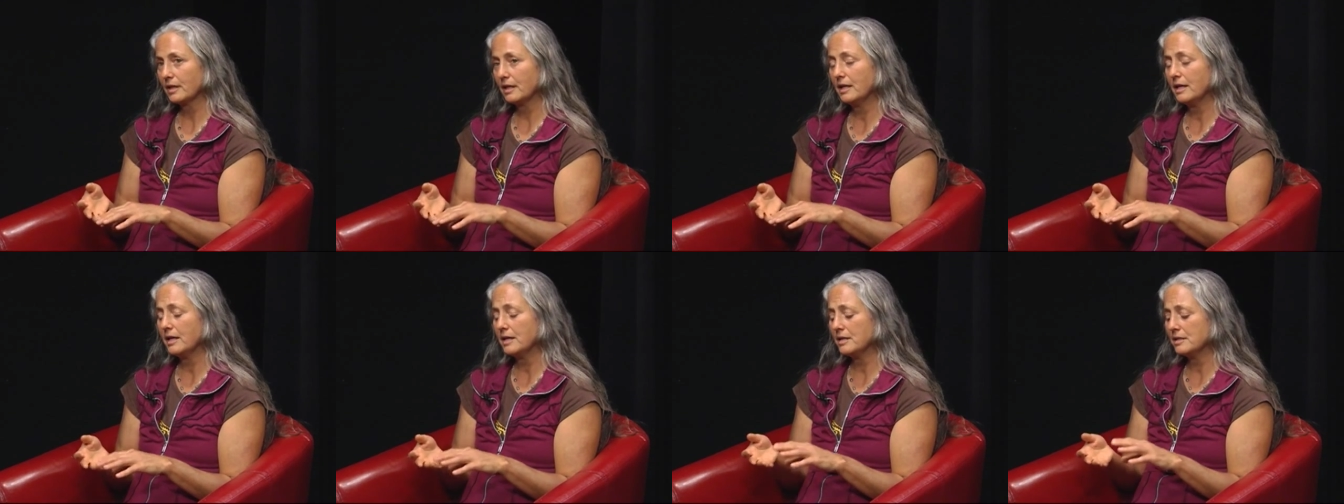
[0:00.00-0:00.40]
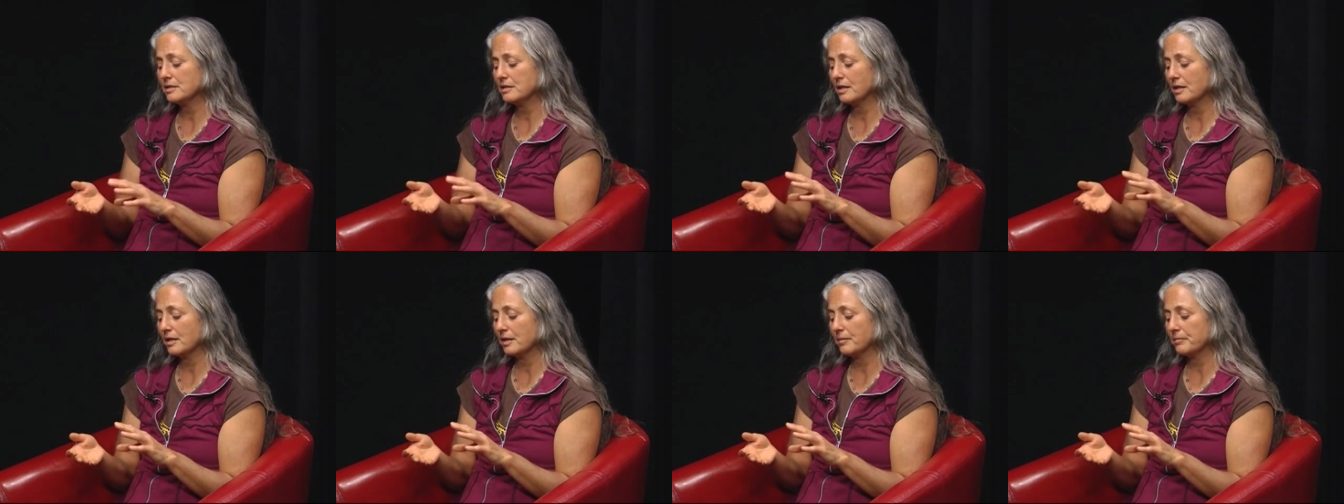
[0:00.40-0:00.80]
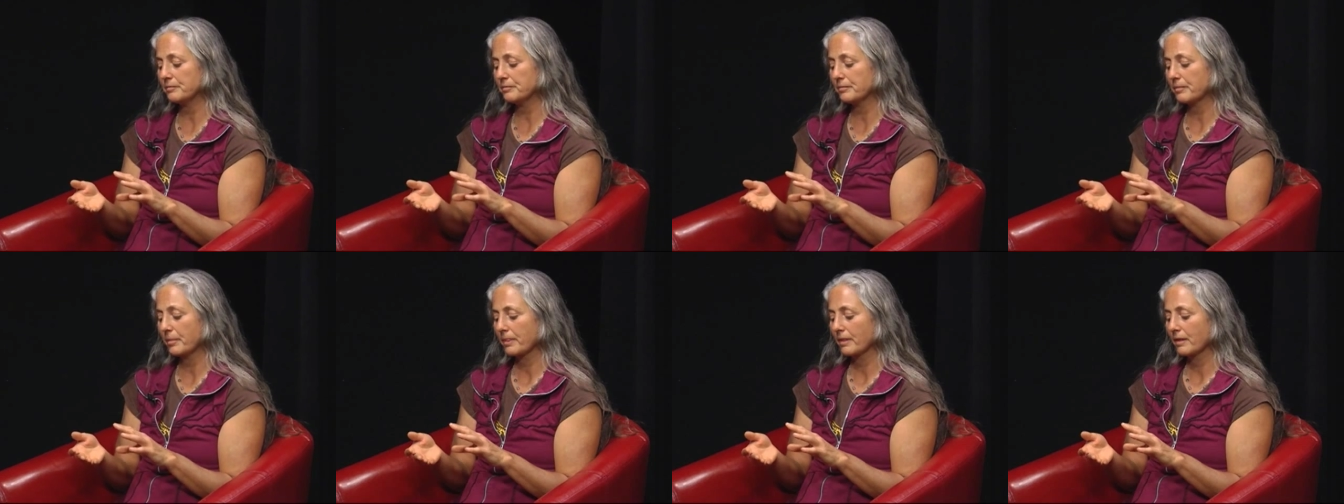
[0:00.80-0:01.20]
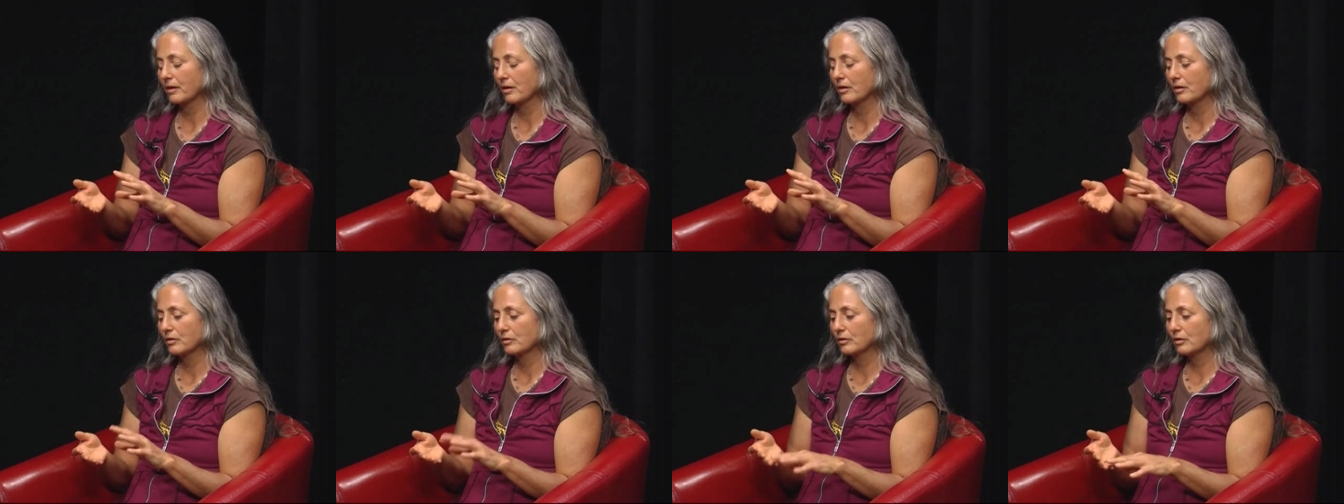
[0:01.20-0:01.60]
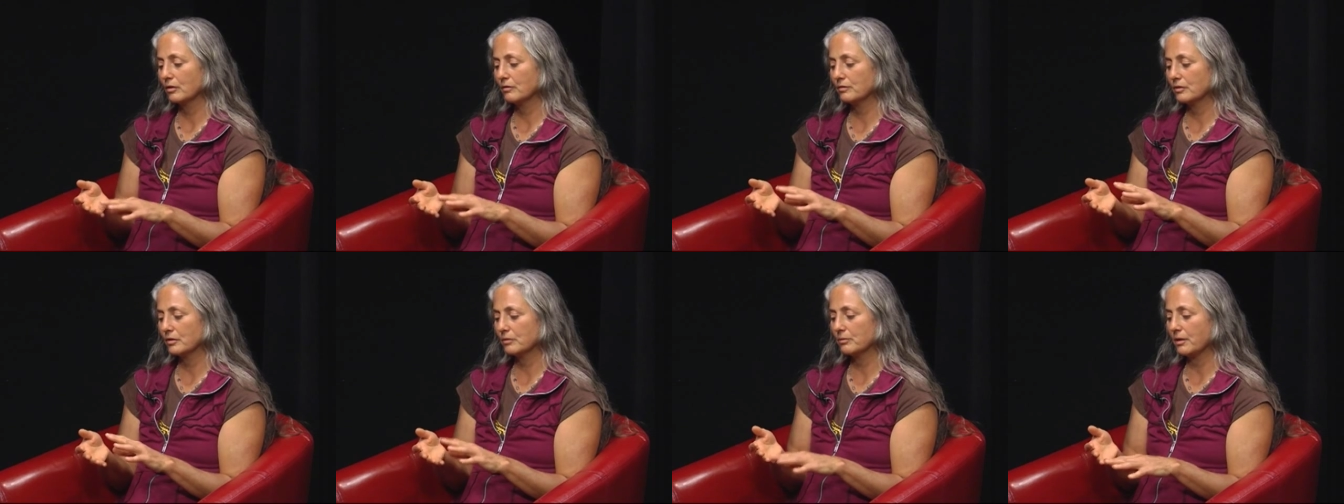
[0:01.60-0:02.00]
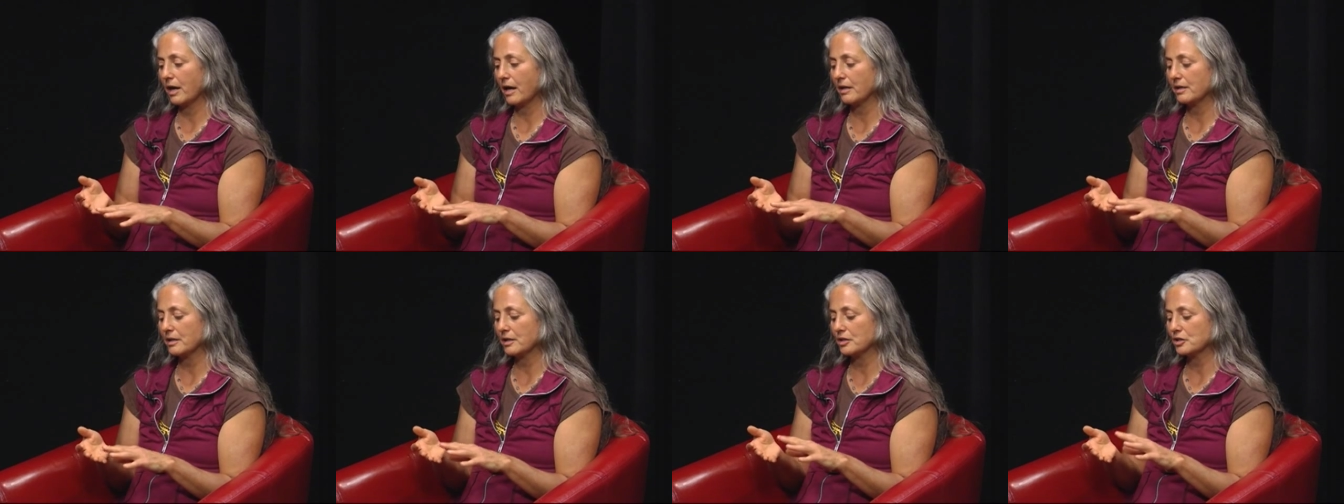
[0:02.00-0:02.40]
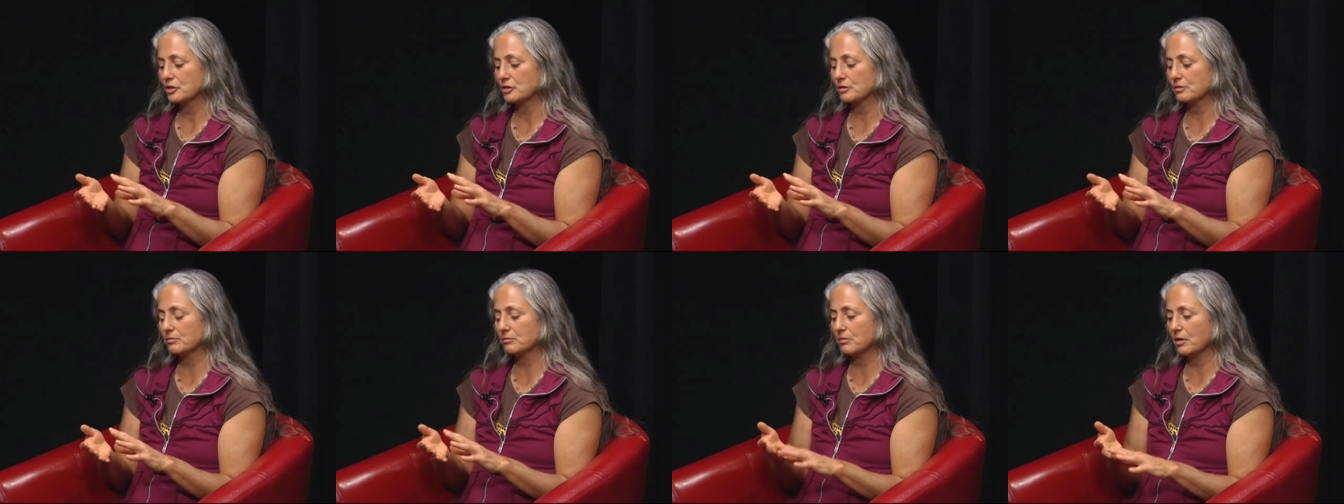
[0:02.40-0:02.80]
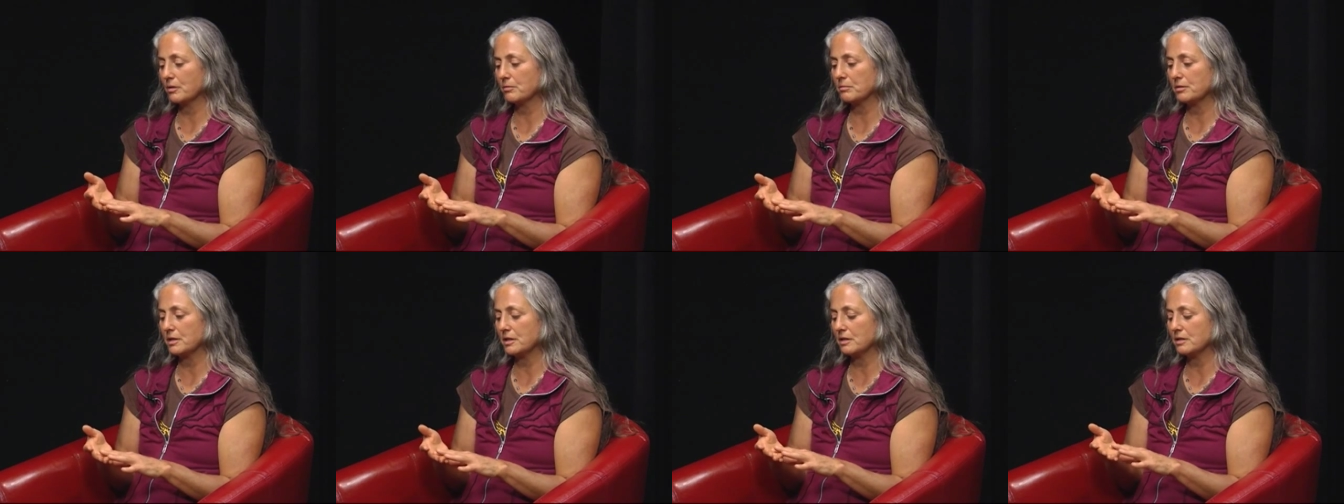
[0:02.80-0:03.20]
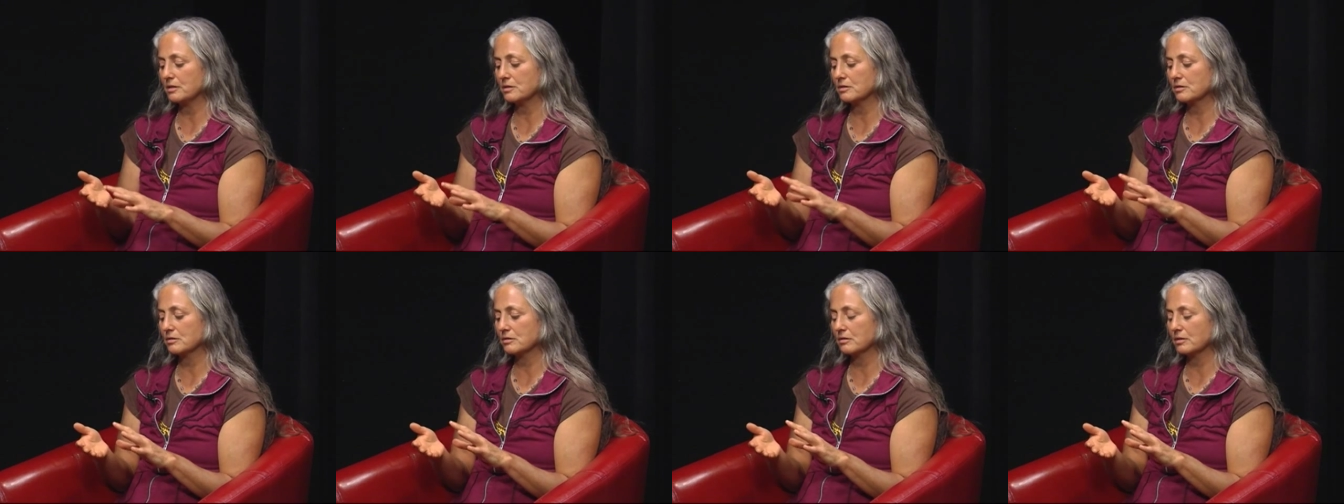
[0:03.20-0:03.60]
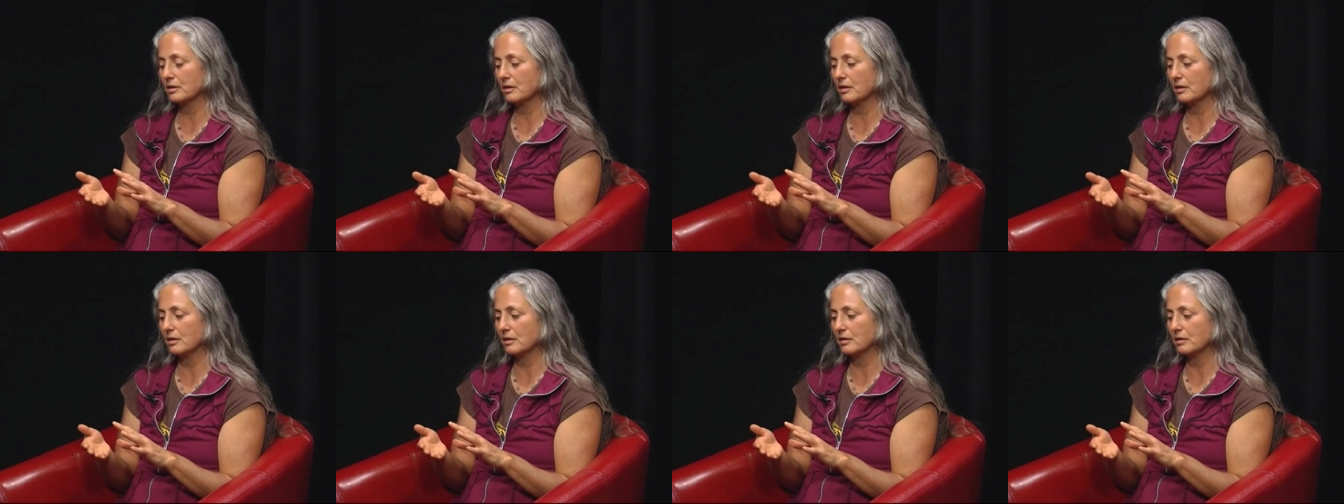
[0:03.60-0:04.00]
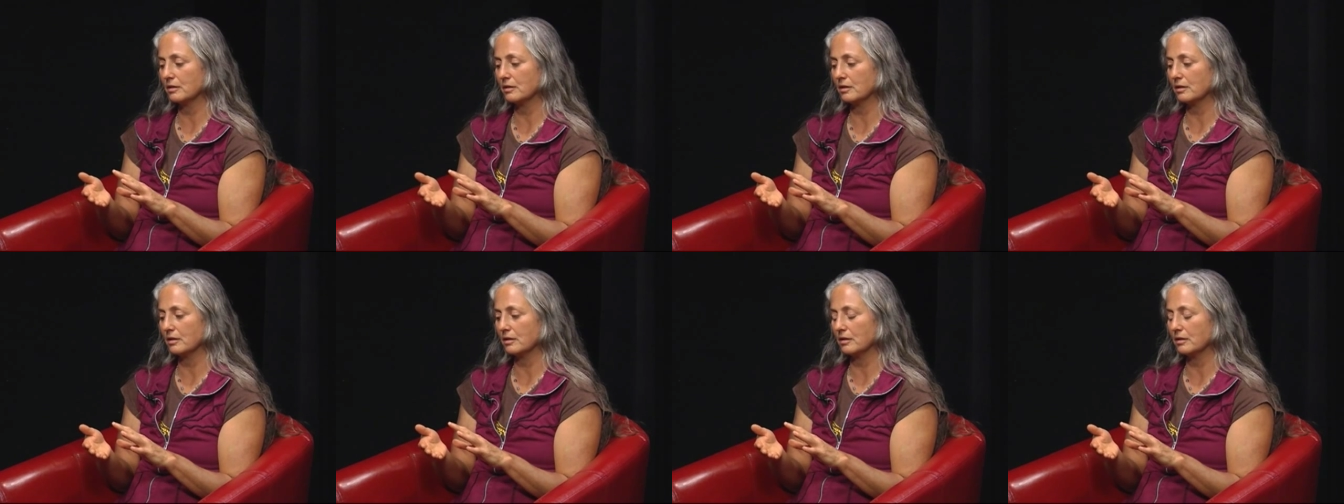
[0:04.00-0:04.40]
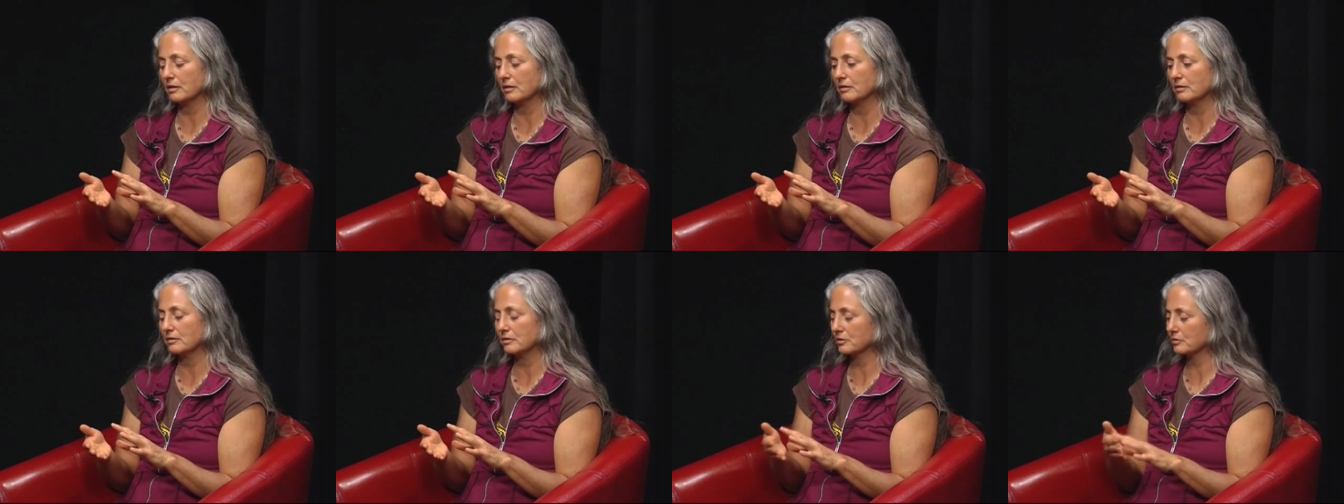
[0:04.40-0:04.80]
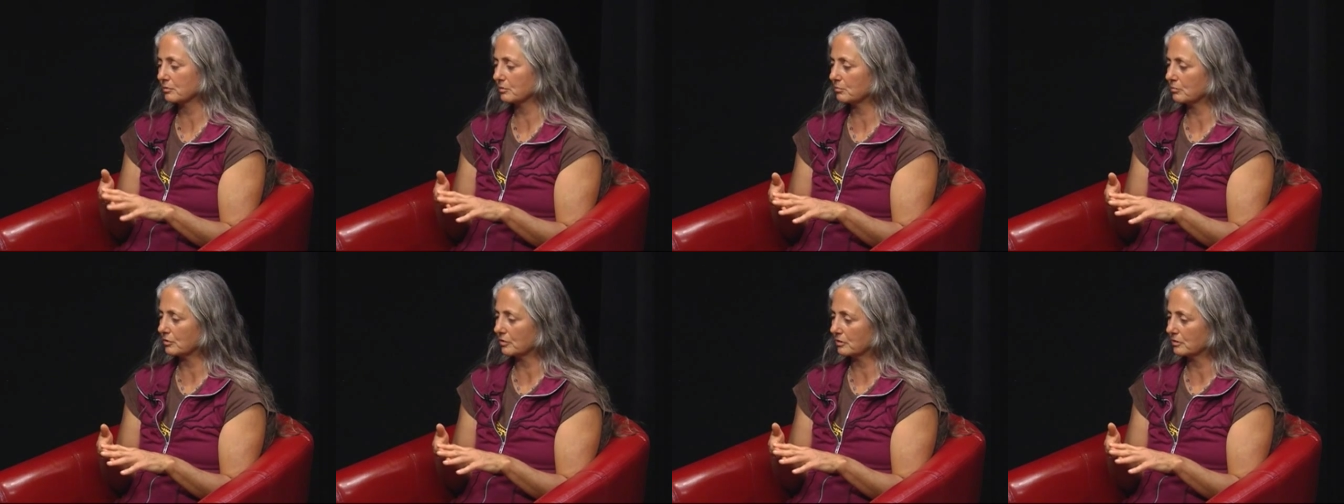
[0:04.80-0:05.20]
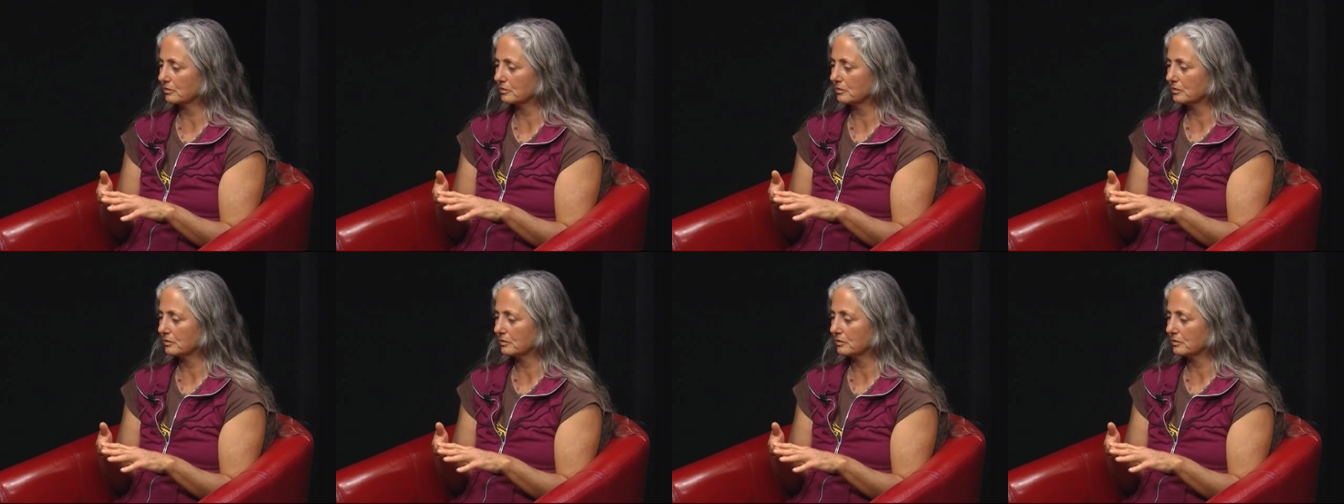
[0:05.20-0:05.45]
and clover, radish, mung beans, and there's one more,